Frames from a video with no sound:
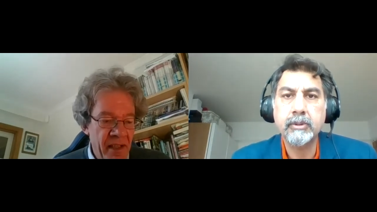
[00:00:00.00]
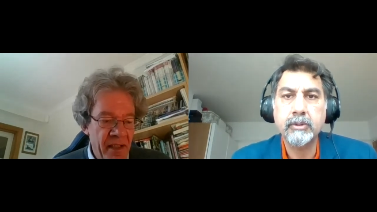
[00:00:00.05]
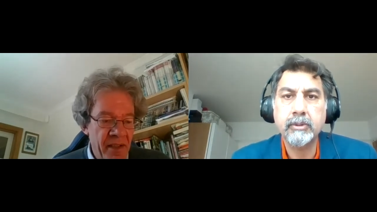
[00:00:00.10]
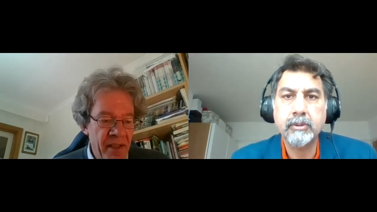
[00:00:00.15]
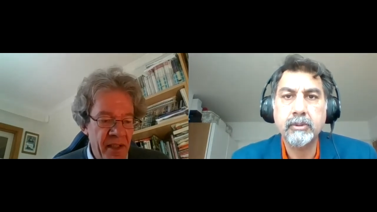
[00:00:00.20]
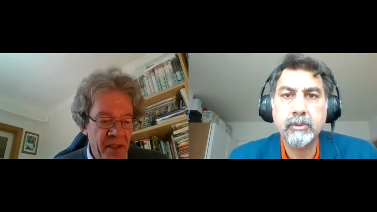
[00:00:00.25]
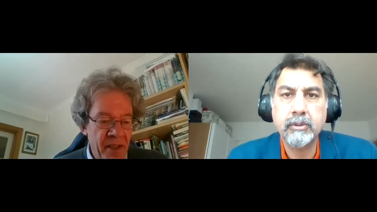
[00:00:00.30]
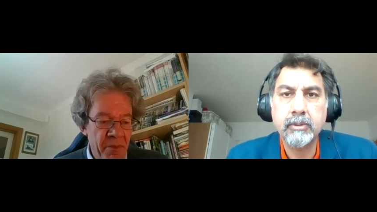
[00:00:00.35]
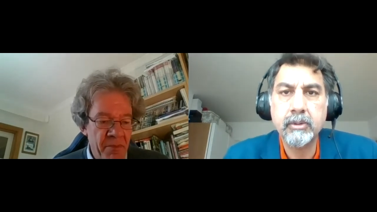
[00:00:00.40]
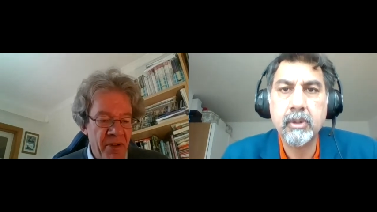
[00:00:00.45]

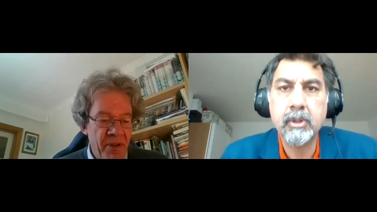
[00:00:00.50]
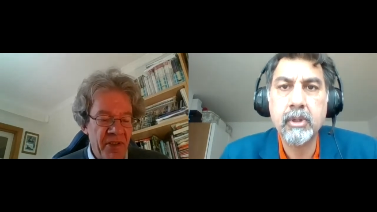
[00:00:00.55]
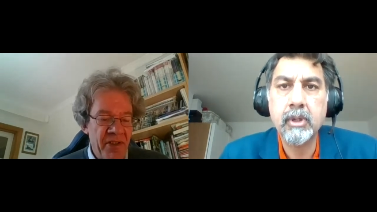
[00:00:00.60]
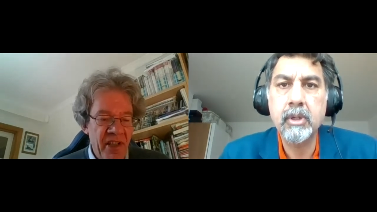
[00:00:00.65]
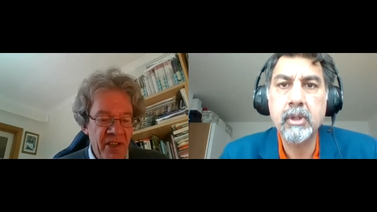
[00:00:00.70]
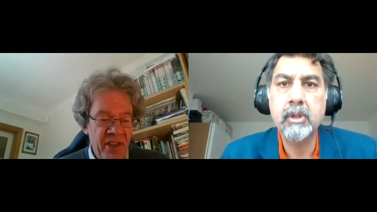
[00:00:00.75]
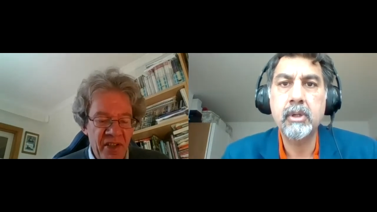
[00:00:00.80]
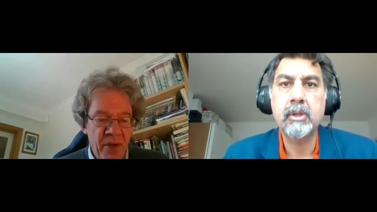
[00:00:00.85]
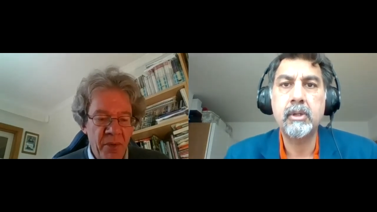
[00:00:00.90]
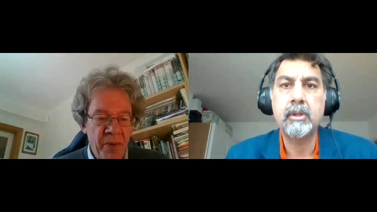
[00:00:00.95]
Speaker 1: the, the,
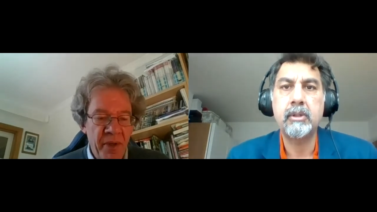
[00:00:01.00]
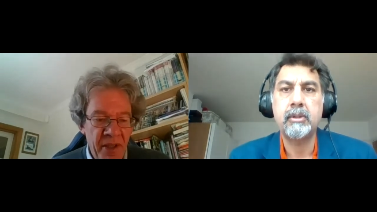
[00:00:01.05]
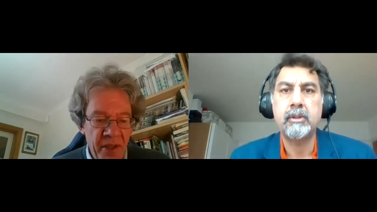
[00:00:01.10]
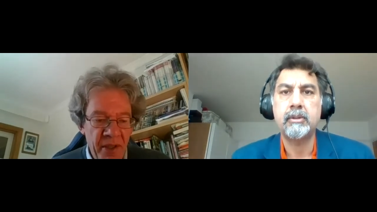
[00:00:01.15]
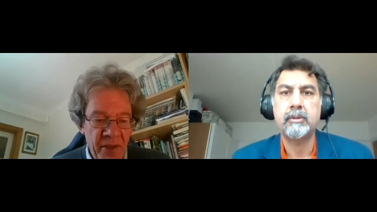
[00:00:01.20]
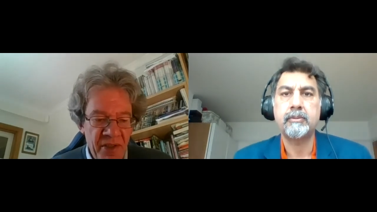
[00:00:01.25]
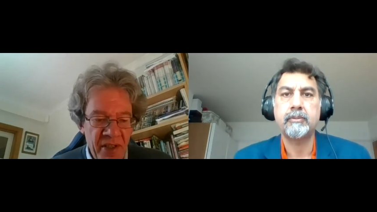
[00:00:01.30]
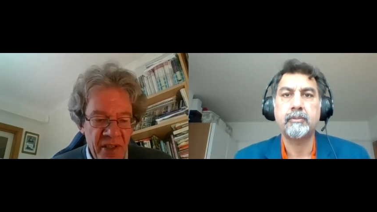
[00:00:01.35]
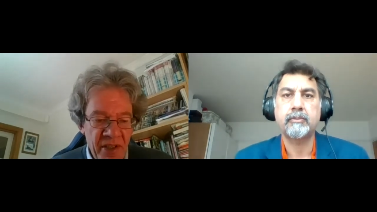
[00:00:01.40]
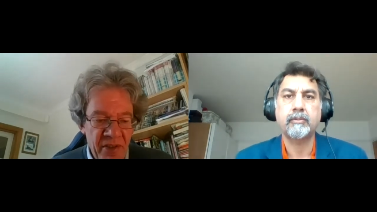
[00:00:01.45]
process that we
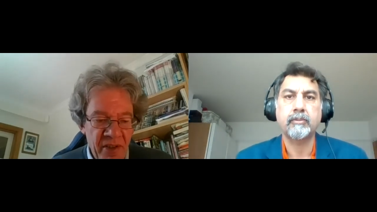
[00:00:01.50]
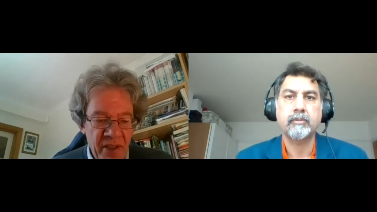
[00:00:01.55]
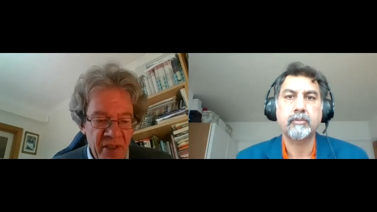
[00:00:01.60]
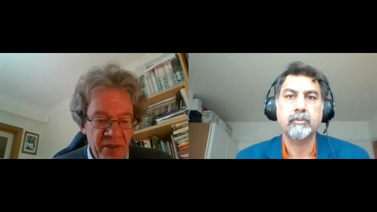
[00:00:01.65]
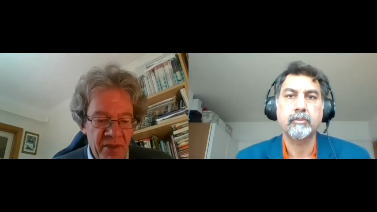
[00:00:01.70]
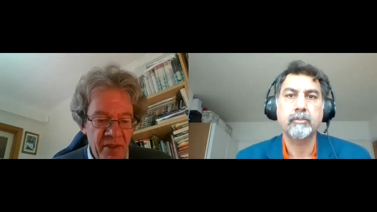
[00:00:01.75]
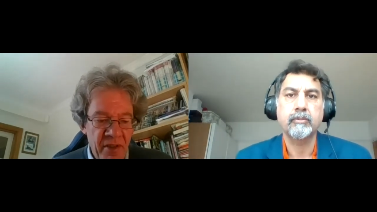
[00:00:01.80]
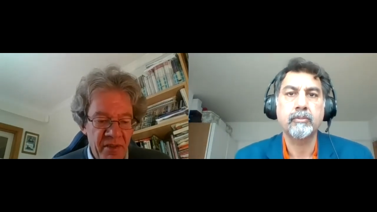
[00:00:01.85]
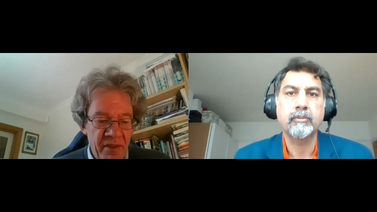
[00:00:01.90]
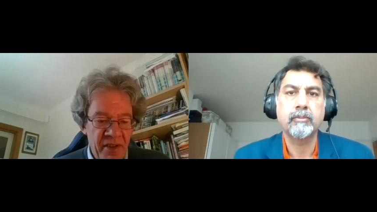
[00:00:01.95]
use is, is
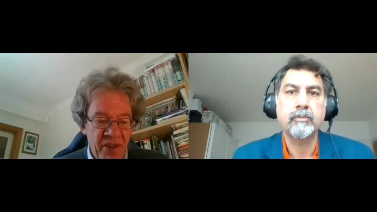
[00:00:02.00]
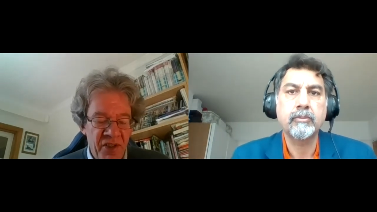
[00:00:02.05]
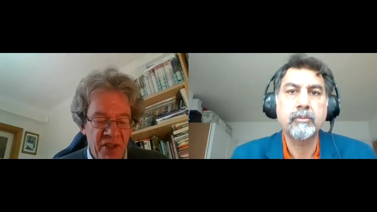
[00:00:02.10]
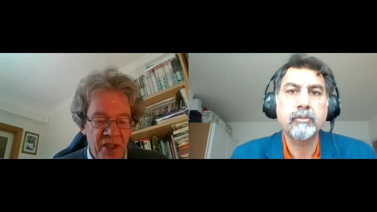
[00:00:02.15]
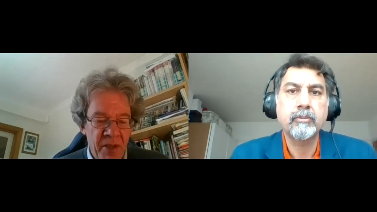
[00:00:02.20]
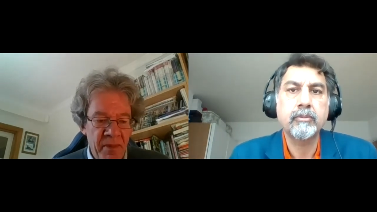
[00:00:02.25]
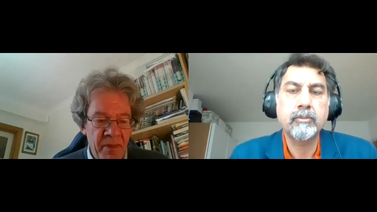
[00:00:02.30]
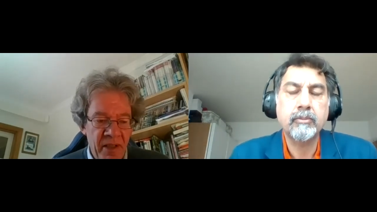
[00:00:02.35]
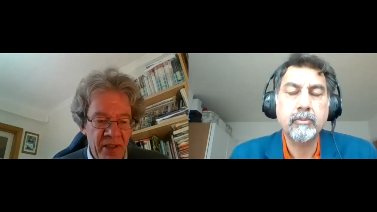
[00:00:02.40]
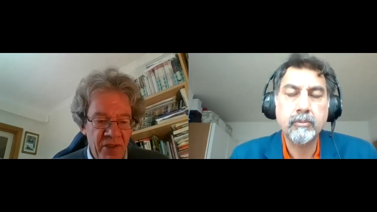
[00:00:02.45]
not
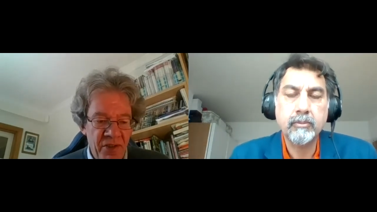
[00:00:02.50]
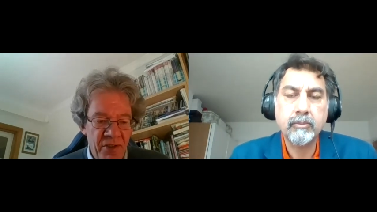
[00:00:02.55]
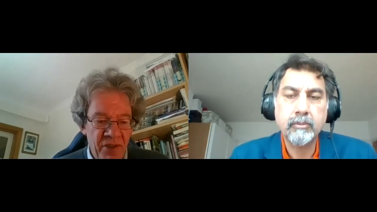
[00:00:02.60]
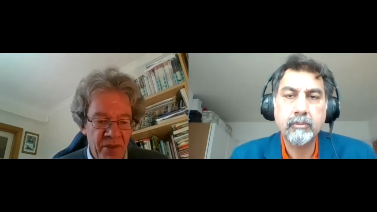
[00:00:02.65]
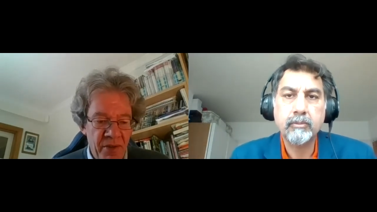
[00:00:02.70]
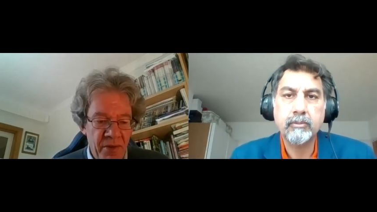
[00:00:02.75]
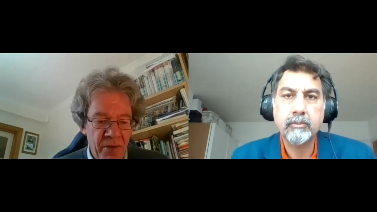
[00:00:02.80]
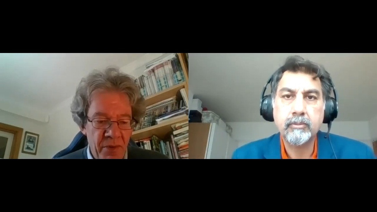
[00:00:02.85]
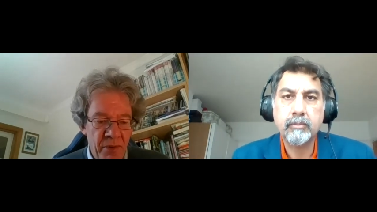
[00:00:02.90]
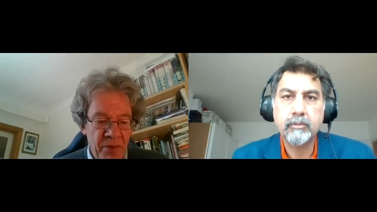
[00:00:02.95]
dissimilar
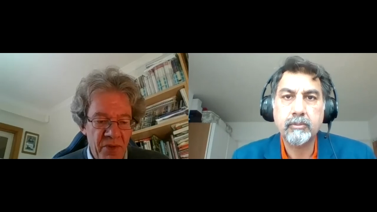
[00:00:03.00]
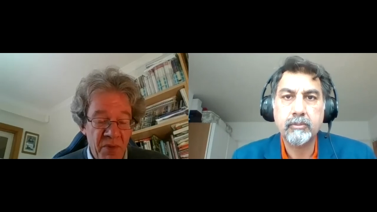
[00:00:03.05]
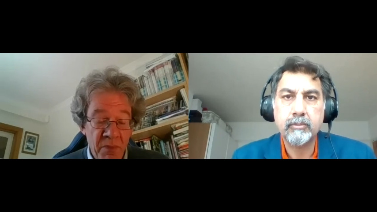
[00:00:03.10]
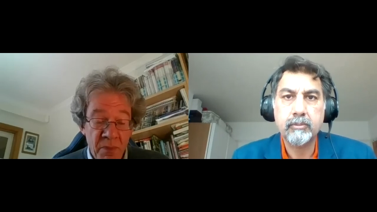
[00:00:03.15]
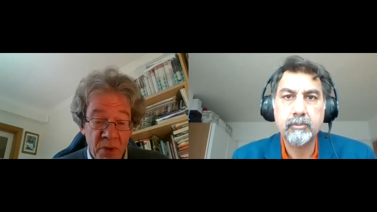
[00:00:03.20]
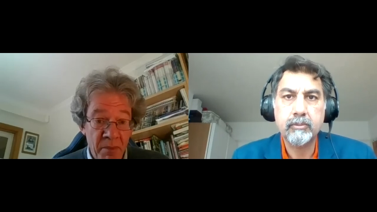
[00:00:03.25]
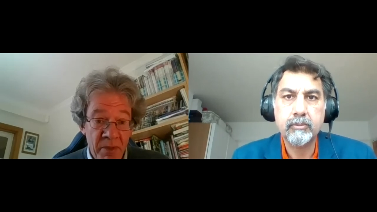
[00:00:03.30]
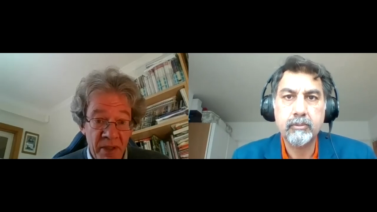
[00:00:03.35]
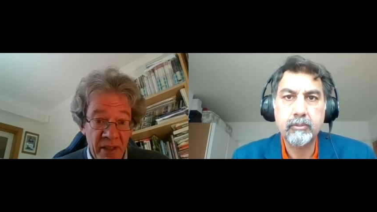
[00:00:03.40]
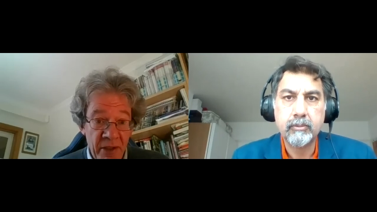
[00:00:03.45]
to
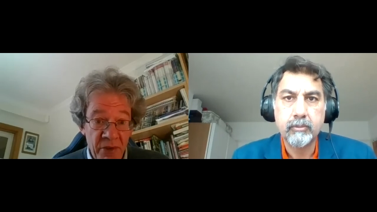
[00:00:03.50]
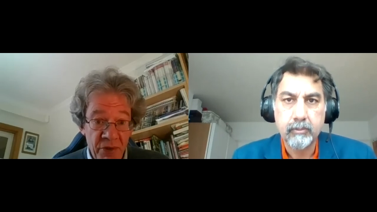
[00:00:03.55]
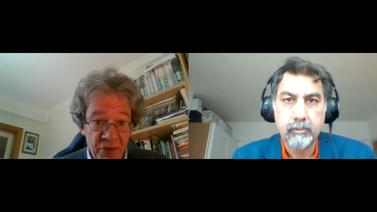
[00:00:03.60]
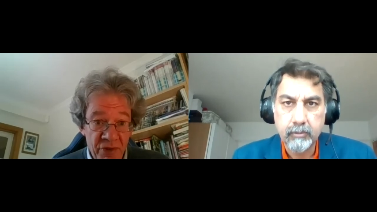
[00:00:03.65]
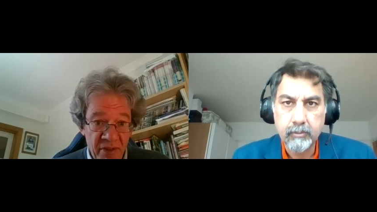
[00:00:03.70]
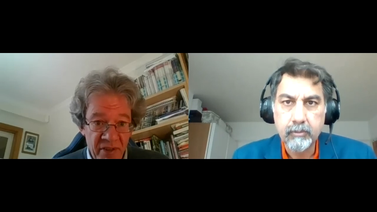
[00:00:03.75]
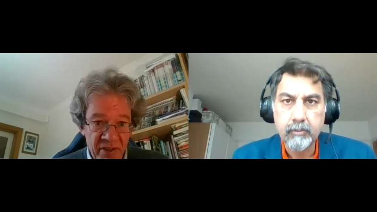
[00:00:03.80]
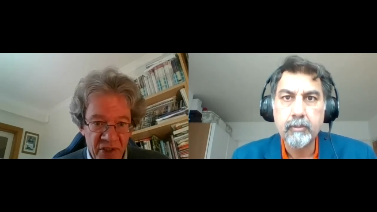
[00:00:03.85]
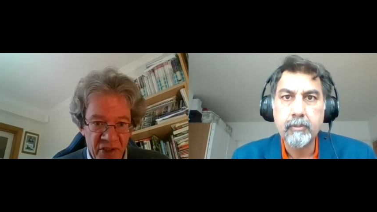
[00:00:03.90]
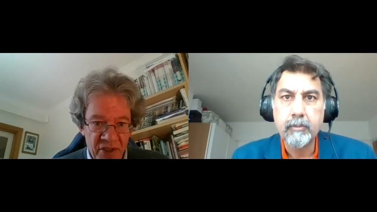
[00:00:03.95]
small molecule
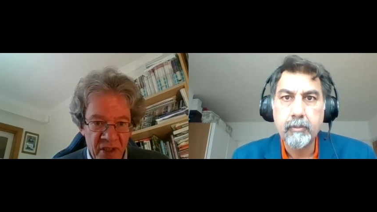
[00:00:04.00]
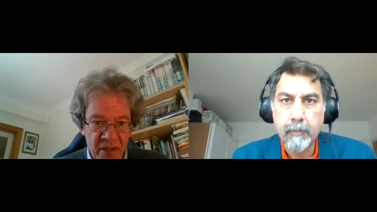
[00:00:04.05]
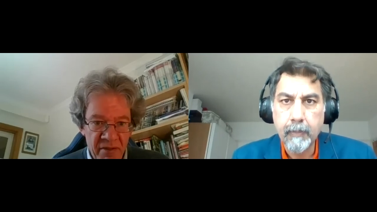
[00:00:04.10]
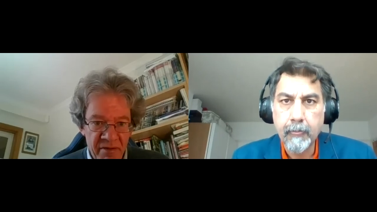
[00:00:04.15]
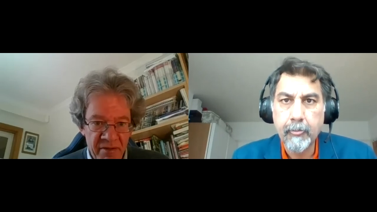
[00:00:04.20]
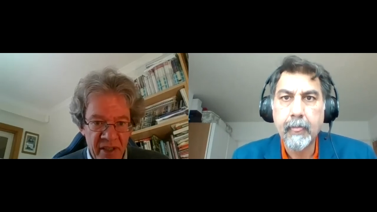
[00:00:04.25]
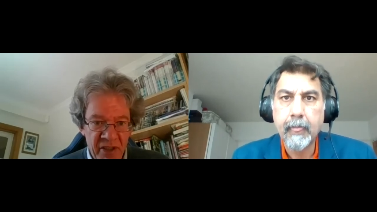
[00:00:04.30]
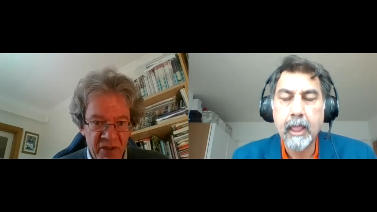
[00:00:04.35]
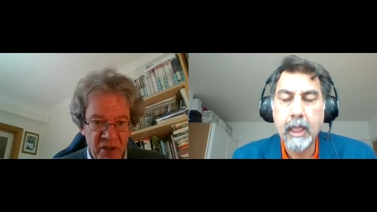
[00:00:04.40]
drug discovery.